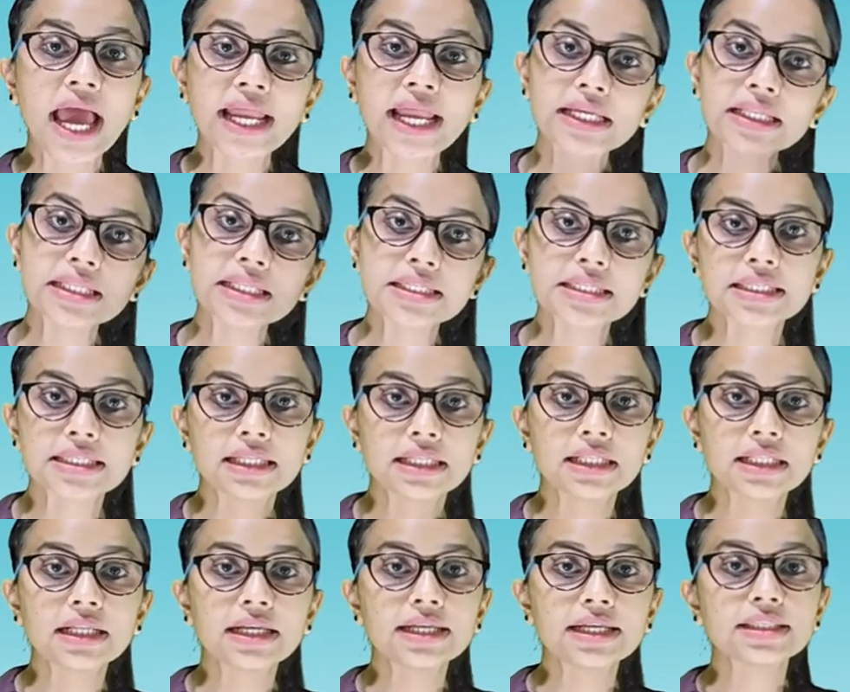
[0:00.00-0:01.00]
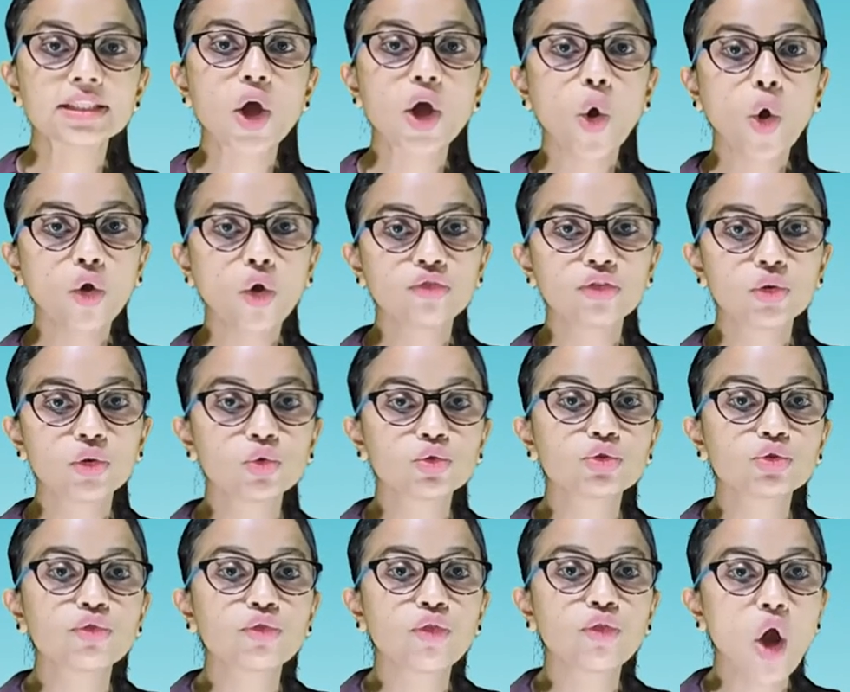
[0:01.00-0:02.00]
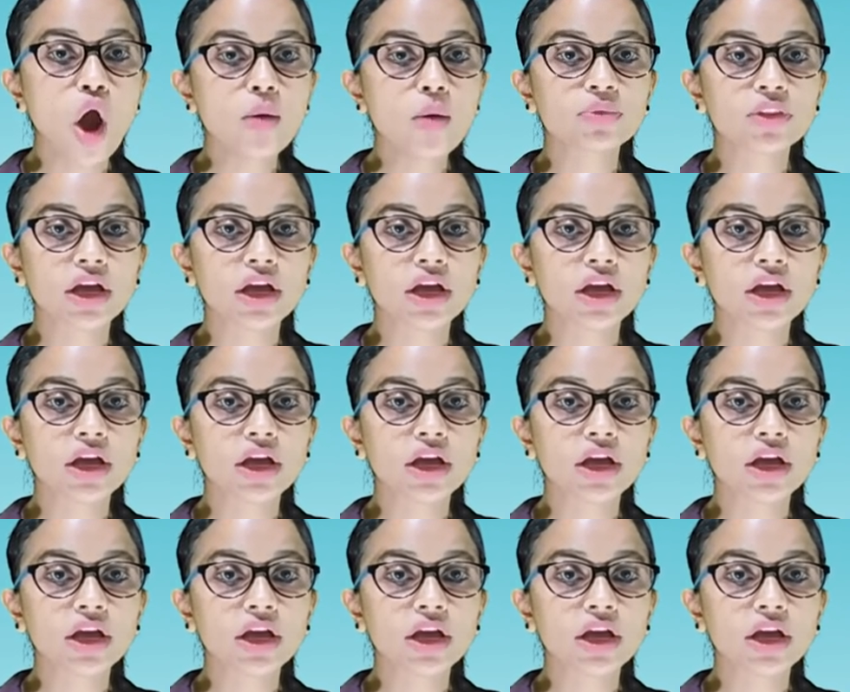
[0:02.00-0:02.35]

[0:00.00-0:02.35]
another cell in the ovule to form